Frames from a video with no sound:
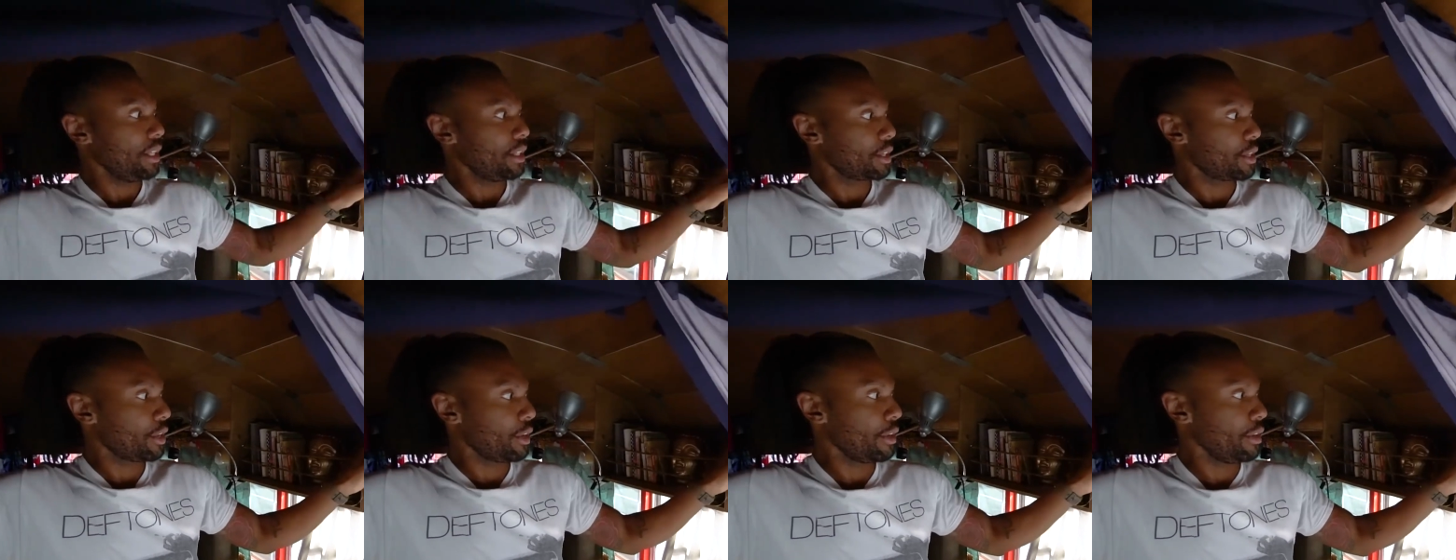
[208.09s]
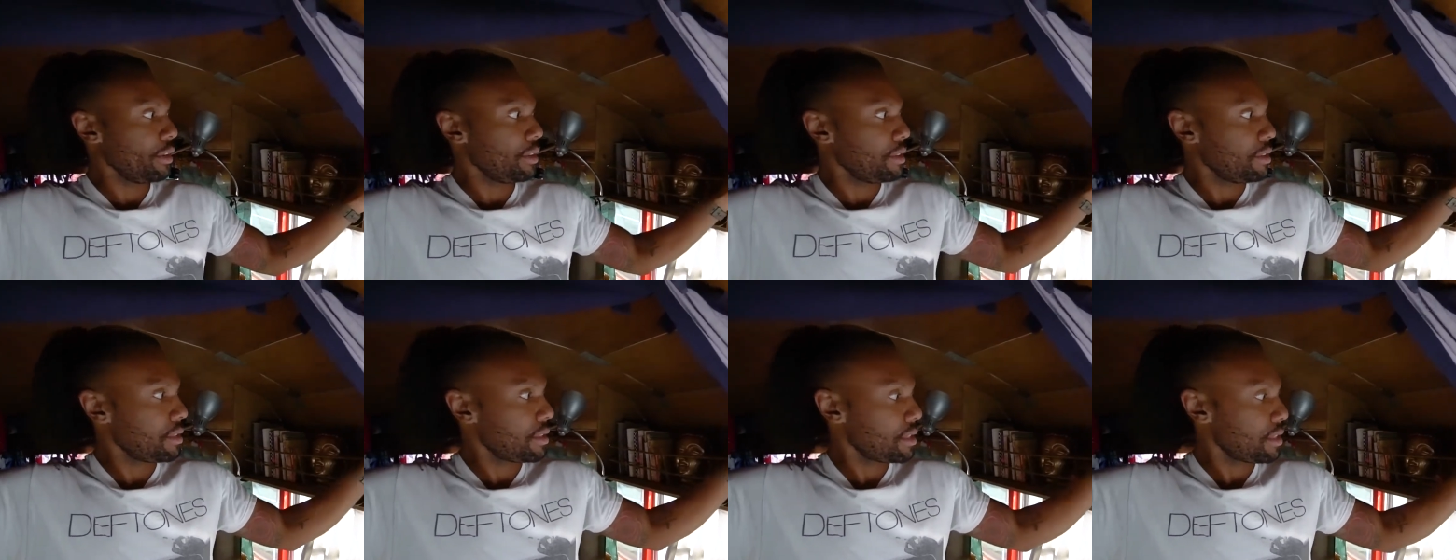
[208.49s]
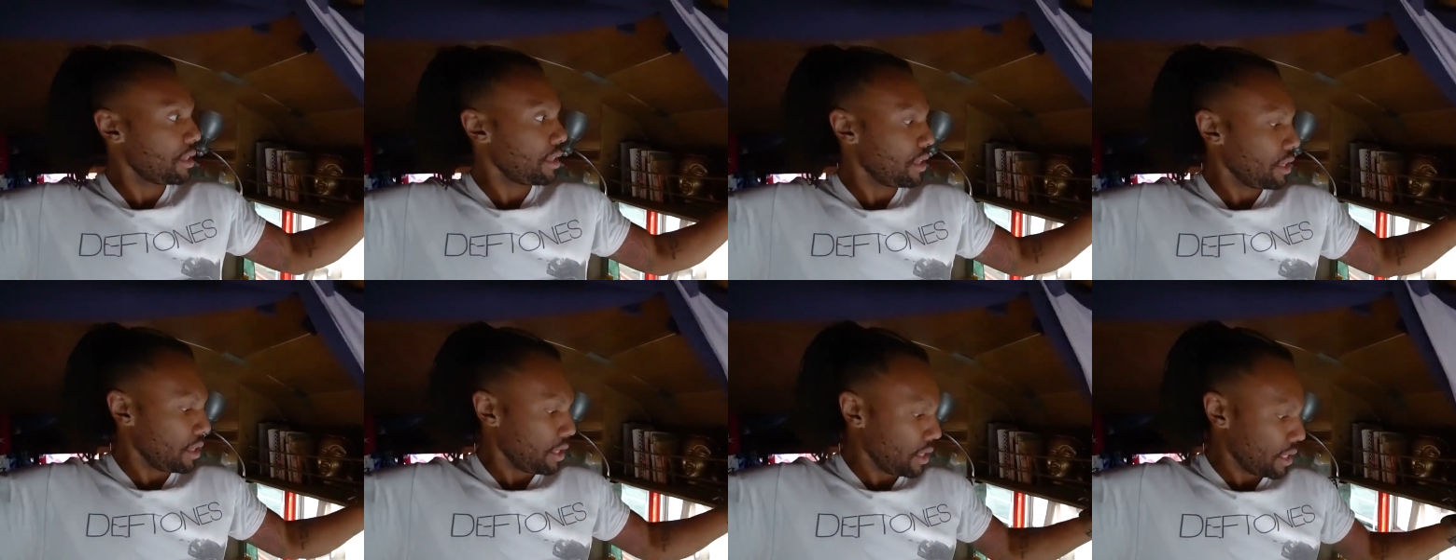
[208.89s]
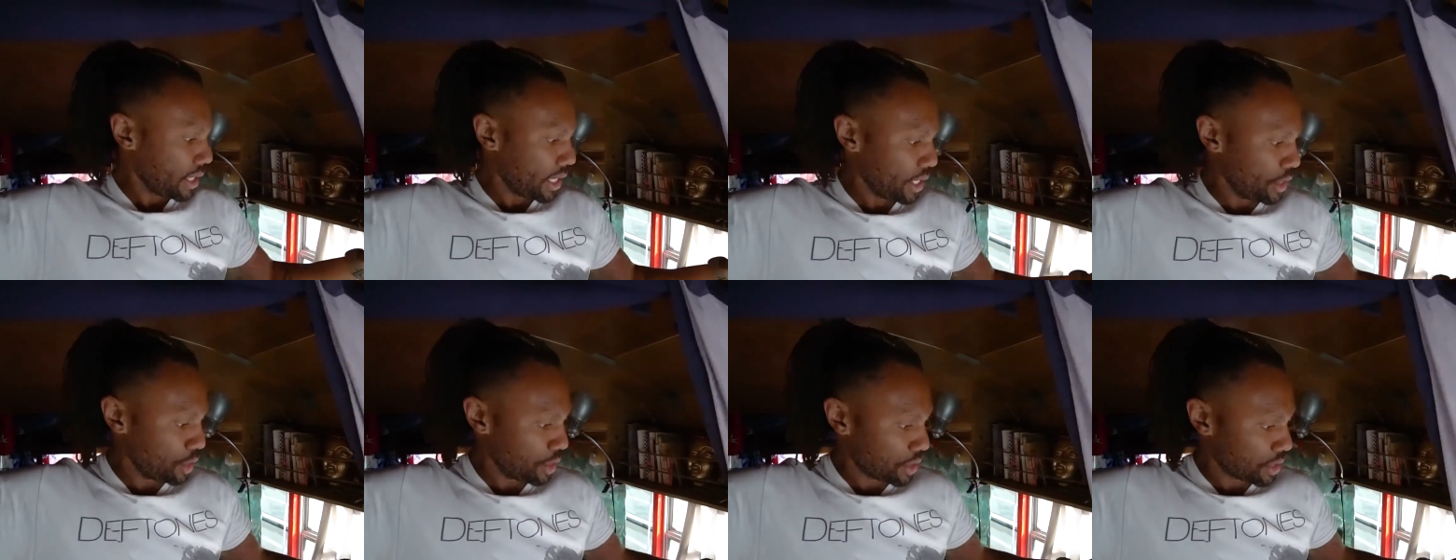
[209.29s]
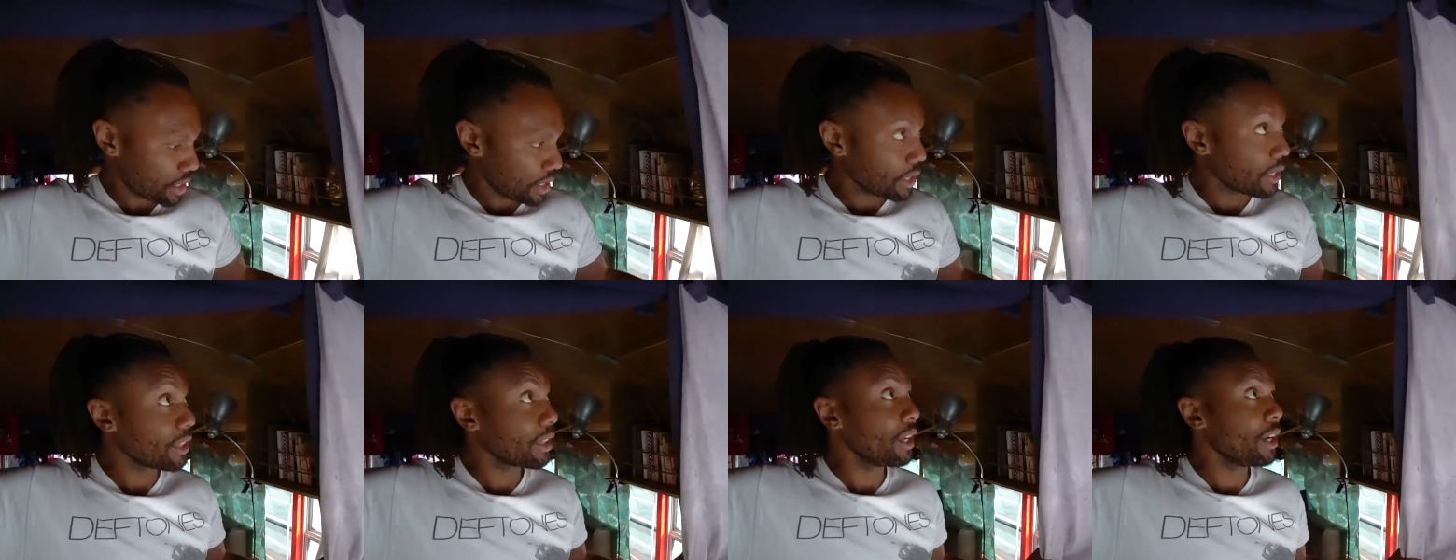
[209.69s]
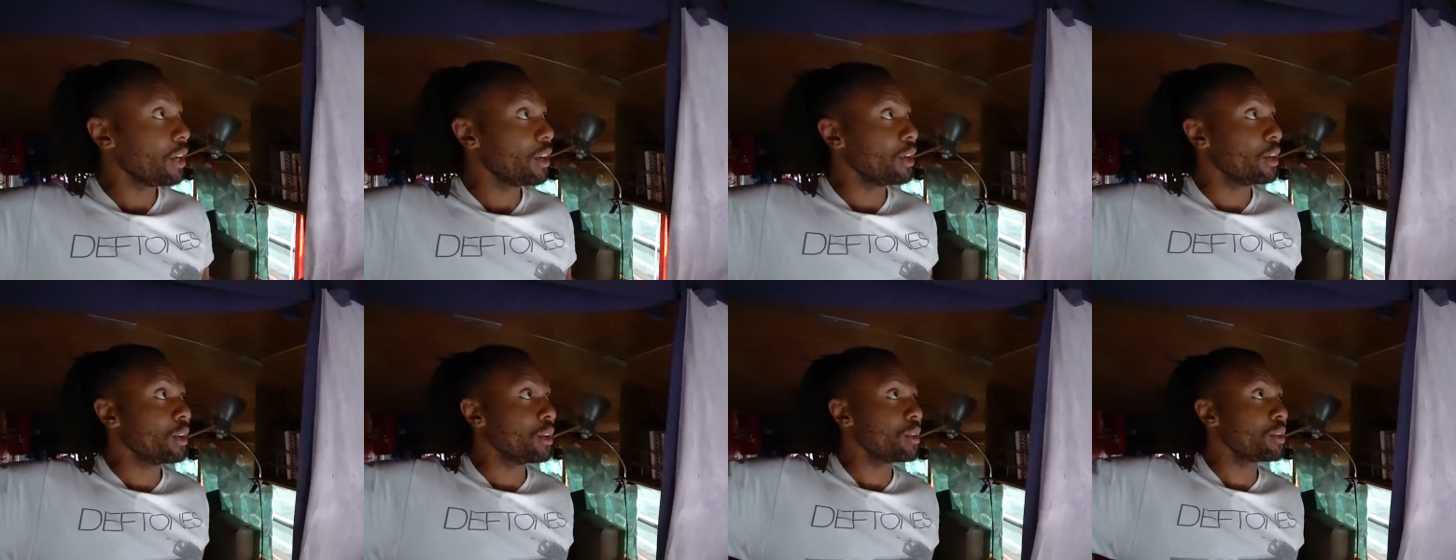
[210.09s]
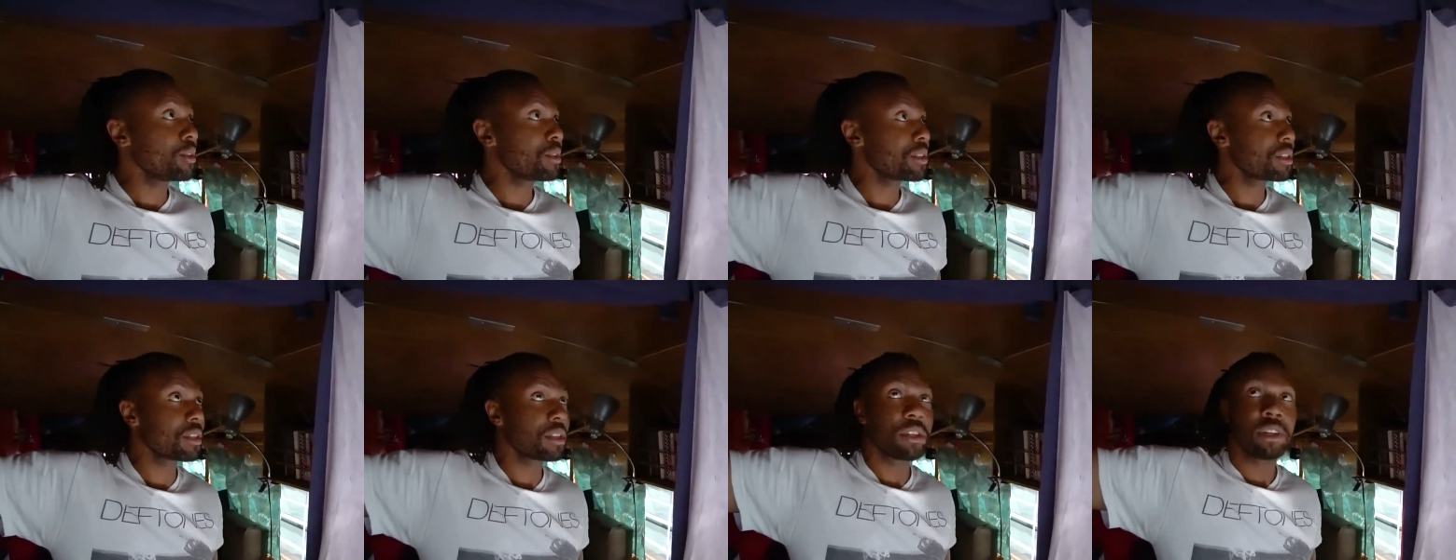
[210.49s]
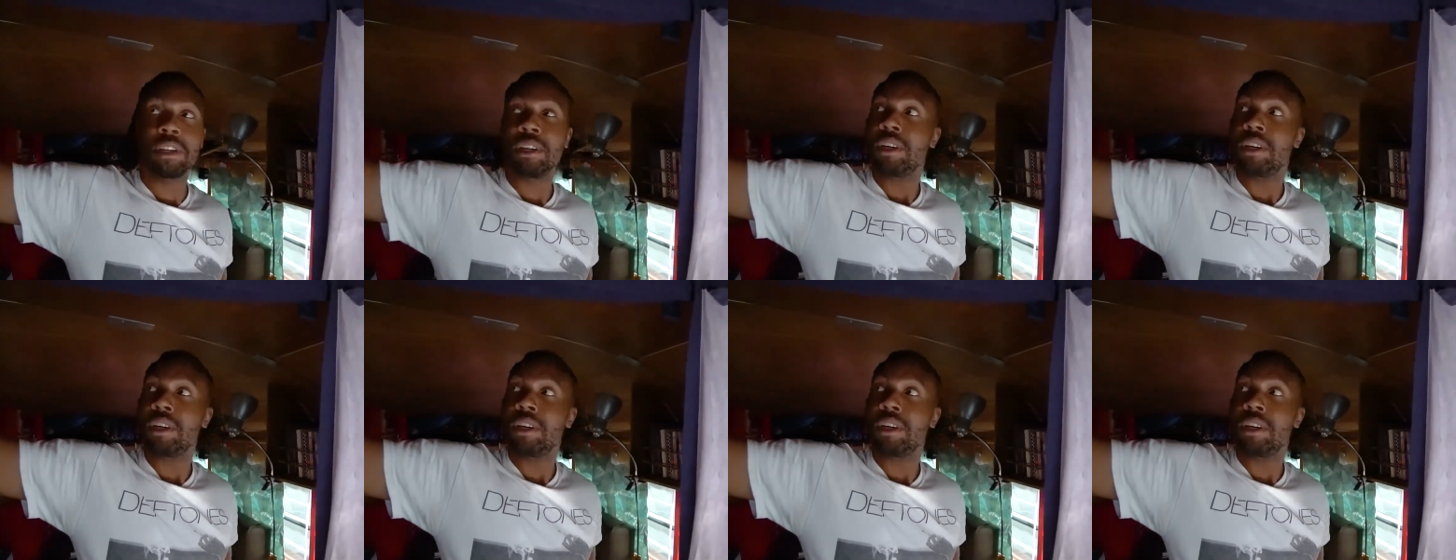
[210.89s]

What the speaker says: and the curtains can just close